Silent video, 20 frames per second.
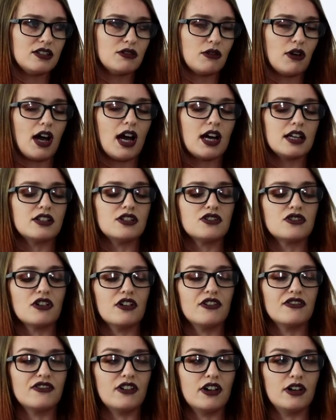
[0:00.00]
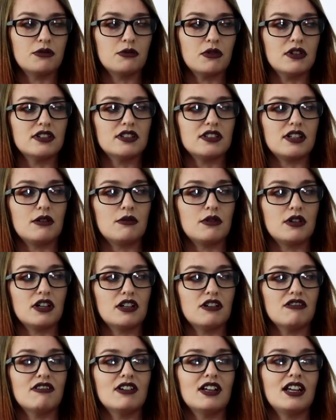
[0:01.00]
So I had to try and find ones that were
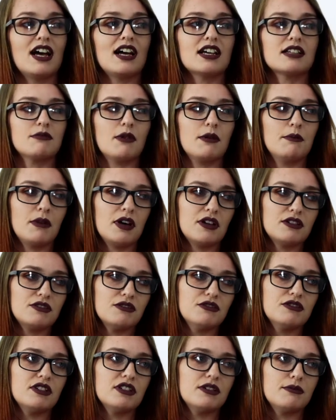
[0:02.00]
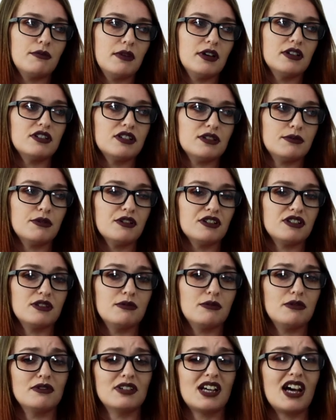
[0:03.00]
going to relax my muscles as much as
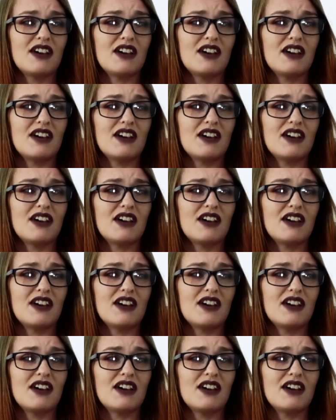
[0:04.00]
possible,